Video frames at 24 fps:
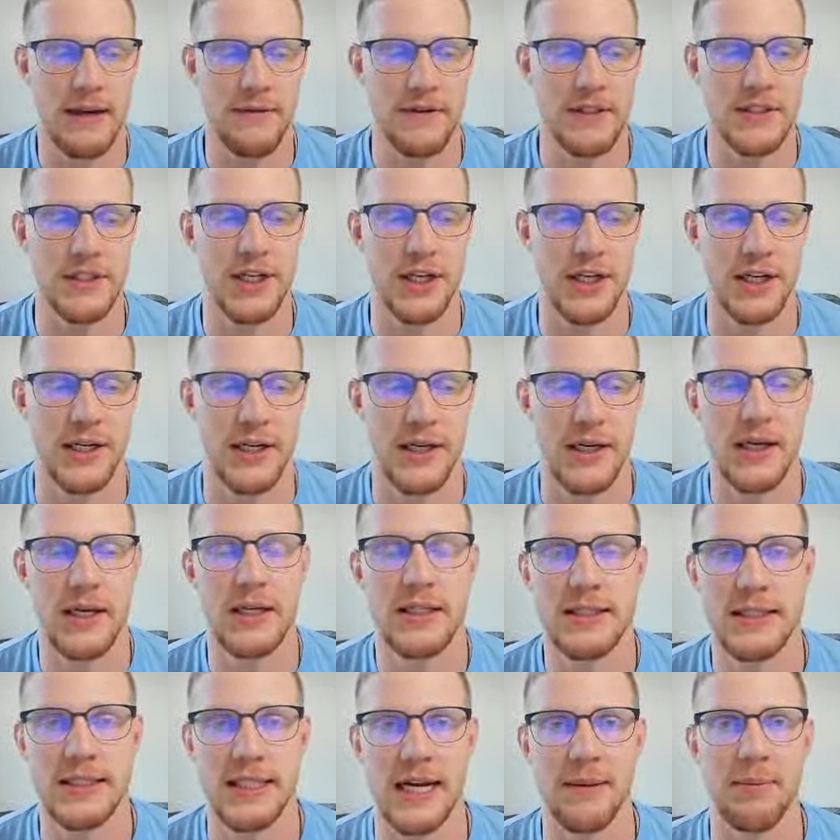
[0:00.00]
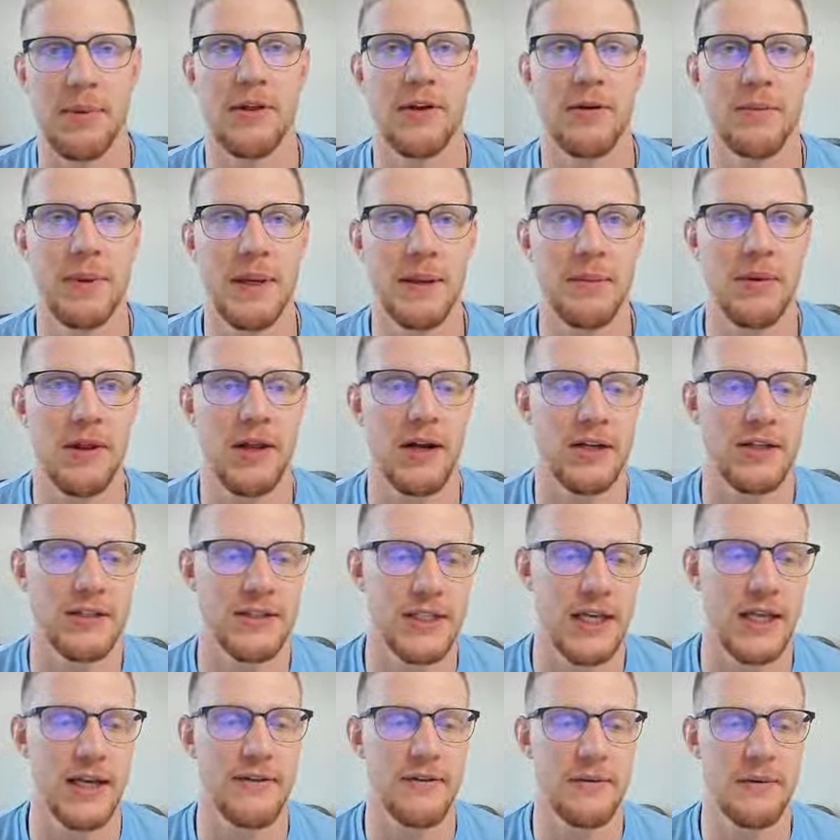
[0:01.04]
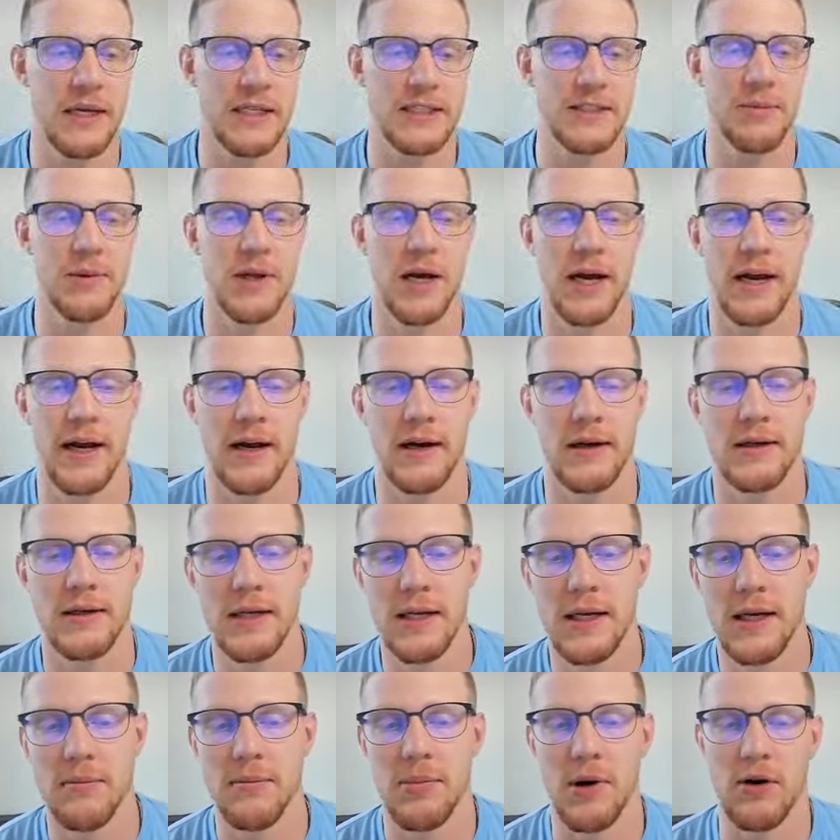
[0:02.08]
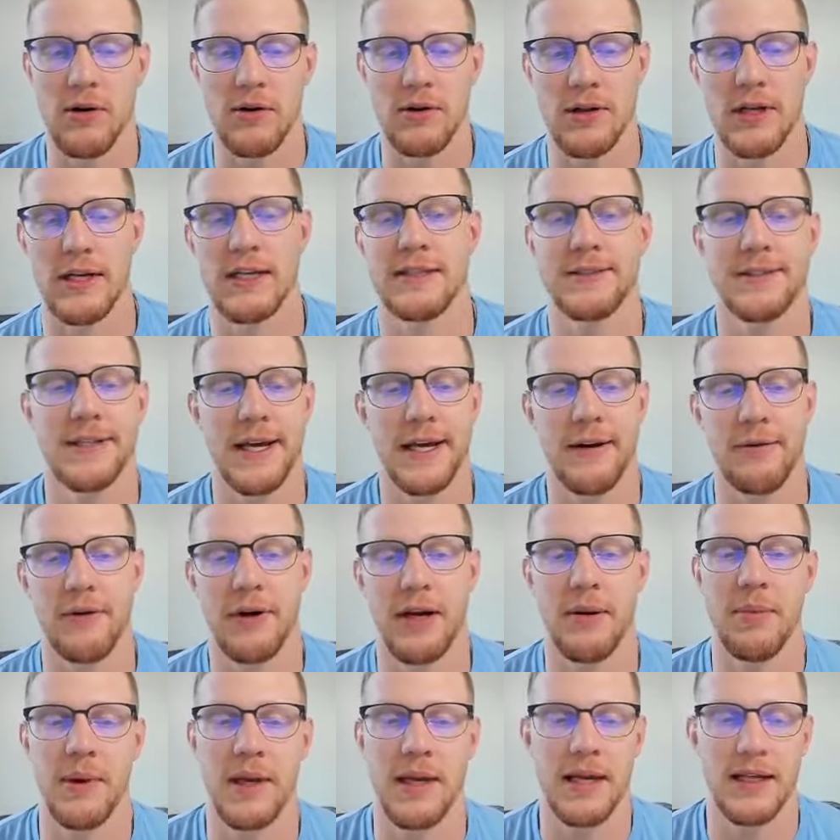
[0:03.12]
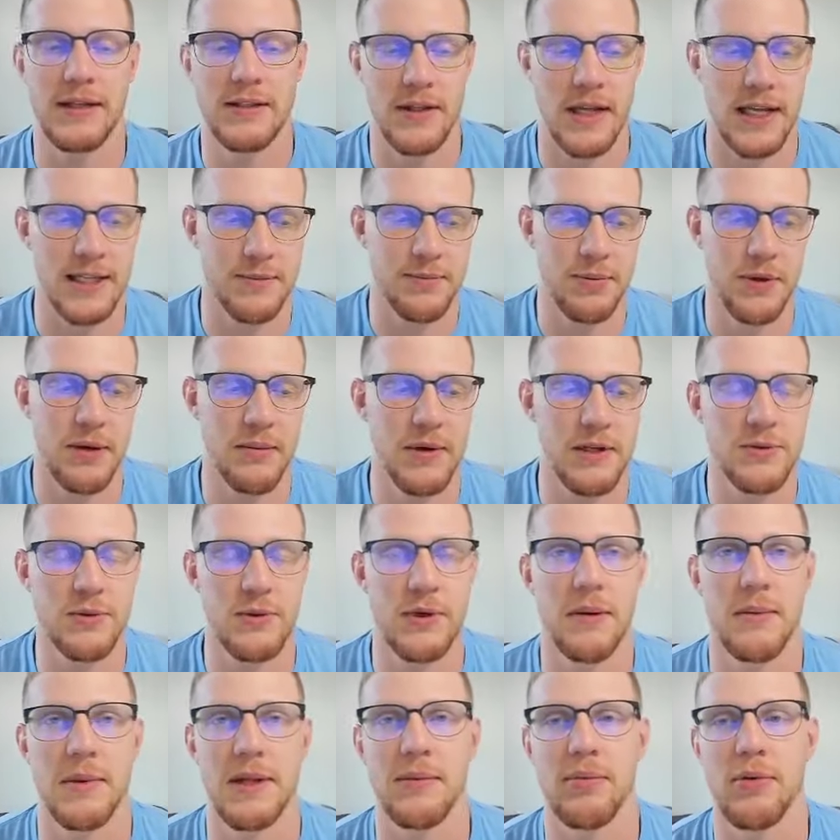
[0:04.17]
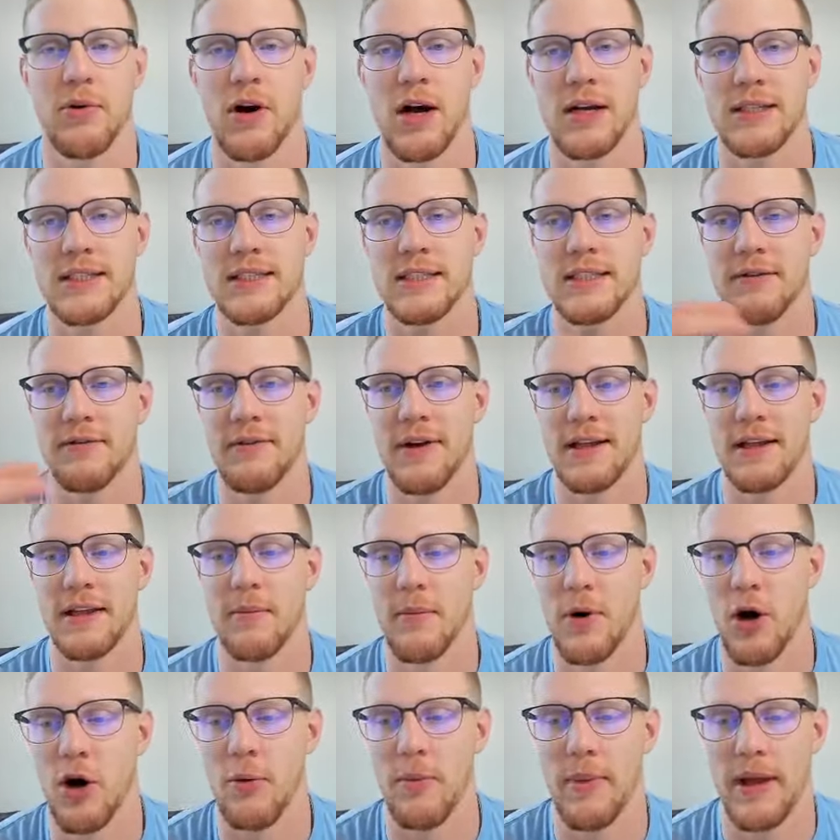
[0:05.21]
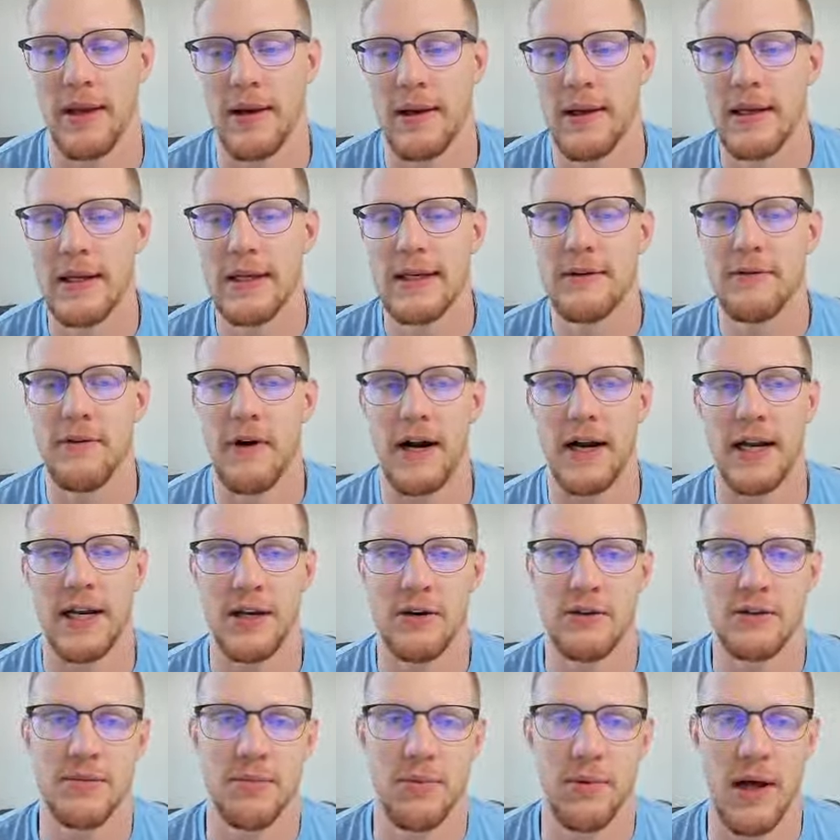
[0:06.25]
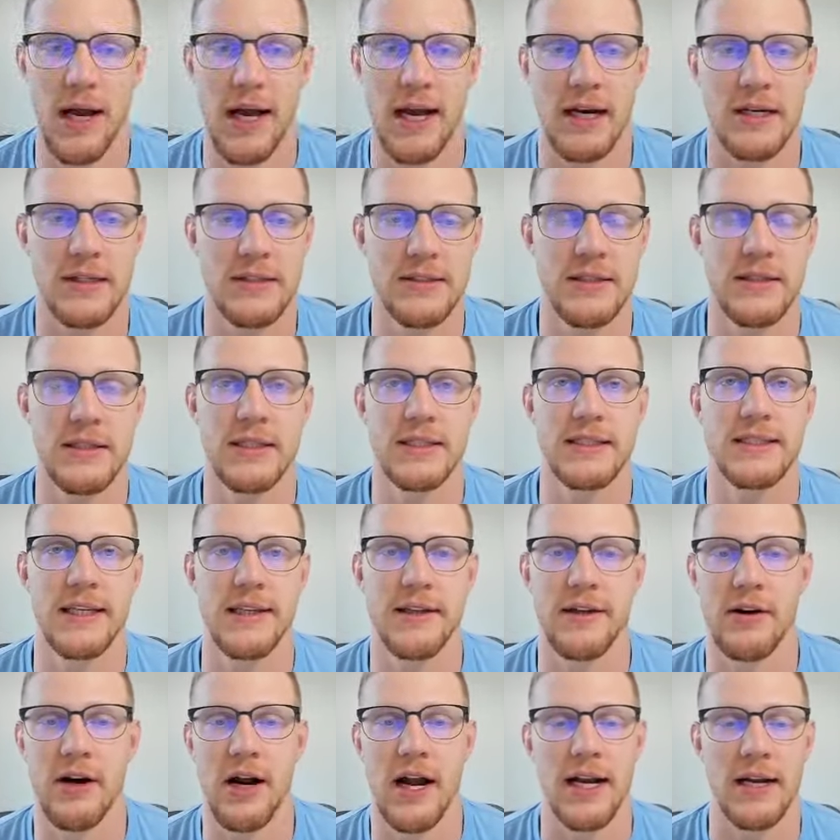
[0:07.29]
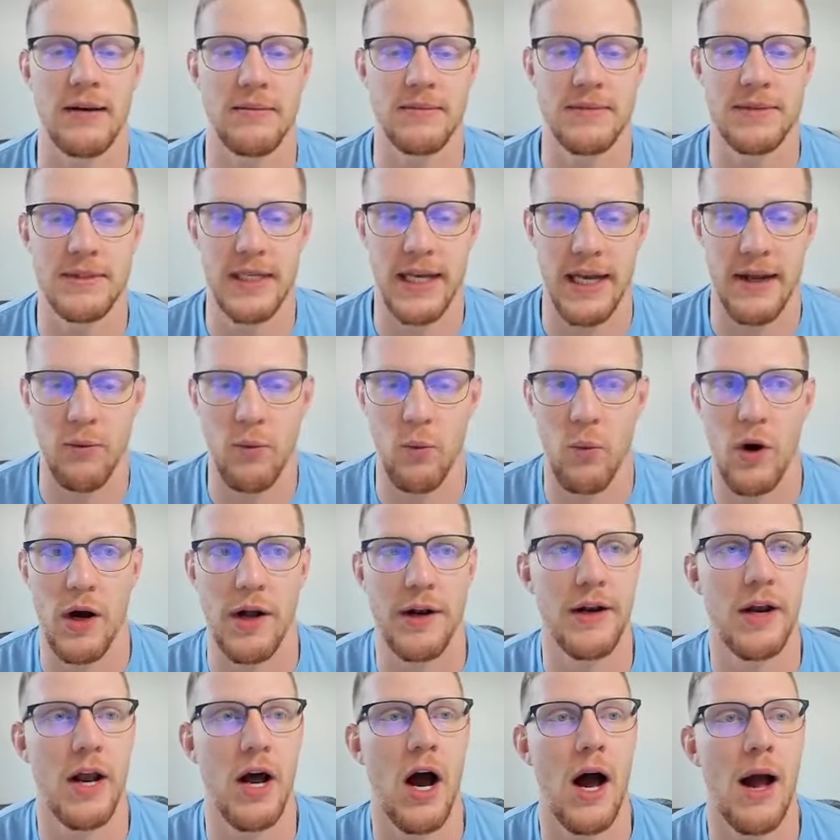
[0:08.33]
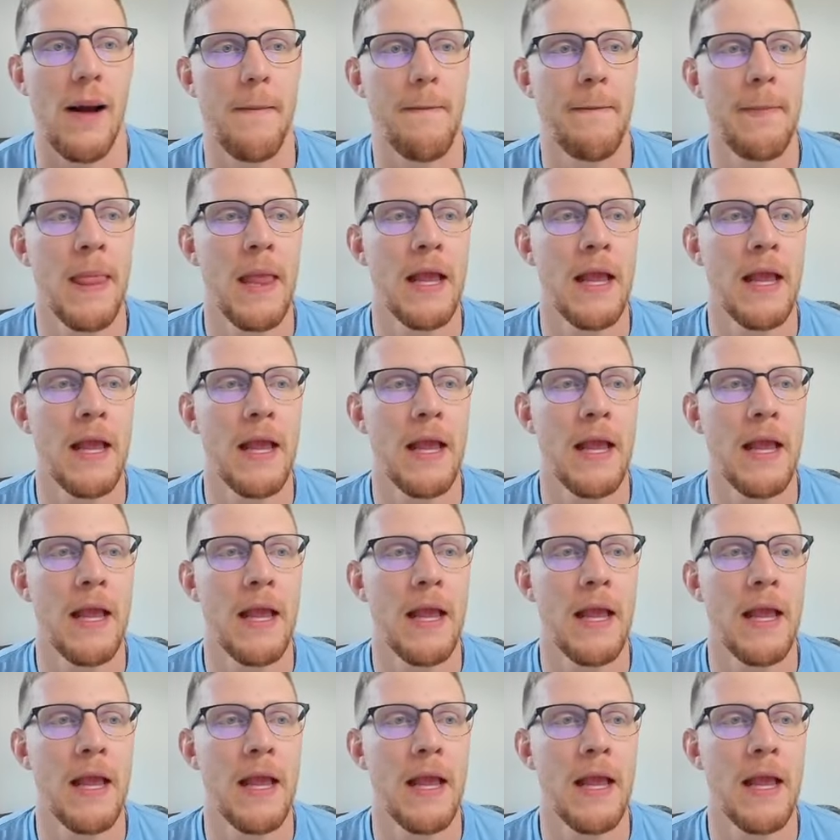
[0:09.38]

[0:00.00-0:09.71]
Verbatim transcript: If it's good, snipe other people that are selling from that supplier, bulk list, and repeat. So that's pretty much what I'm in the process of at the moment, finding new suppliers, listing their items, and whatnot.